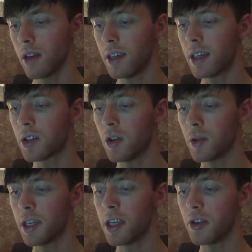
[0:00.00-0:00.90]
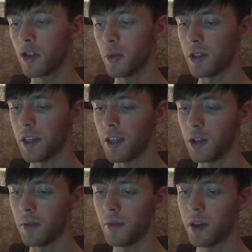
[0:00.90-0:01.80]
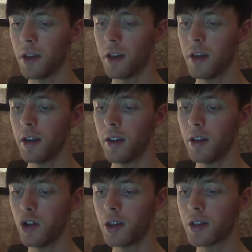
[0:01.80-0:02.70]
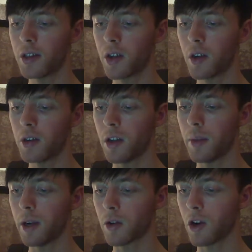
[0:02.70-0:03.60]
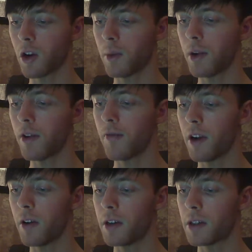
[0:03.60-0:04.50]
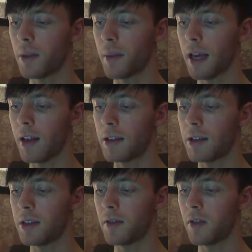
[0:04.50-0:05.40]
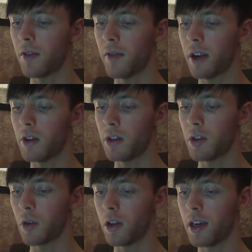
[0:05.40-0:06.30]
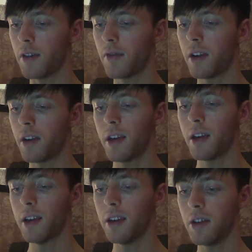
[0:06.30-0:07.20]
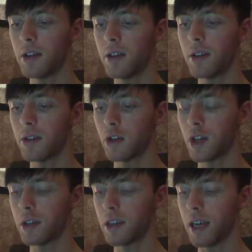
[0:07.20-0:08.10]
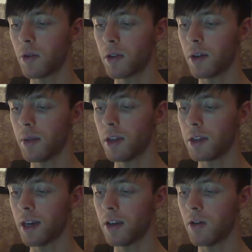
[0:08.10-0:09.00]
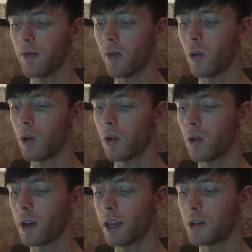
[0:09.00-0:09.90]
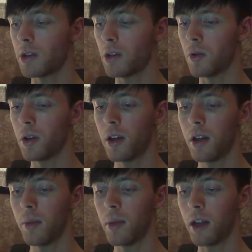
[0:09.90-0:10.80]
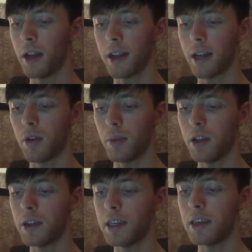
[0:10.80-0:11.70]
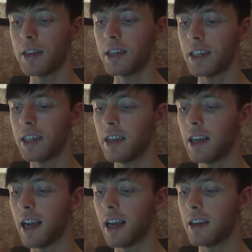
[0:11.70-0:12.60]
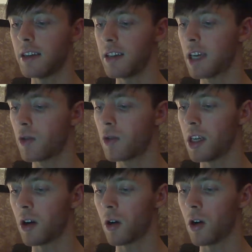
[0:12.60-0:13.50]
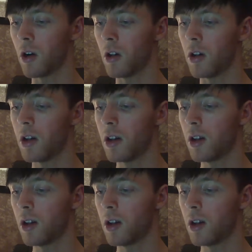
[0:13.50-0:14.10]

Yes, no key interpretation. The Justice card is all about karma, fairness, and balance in different affairs in your life. It does not suggest an outcome that is either for or against you, but accountability, dignity, and integrity are all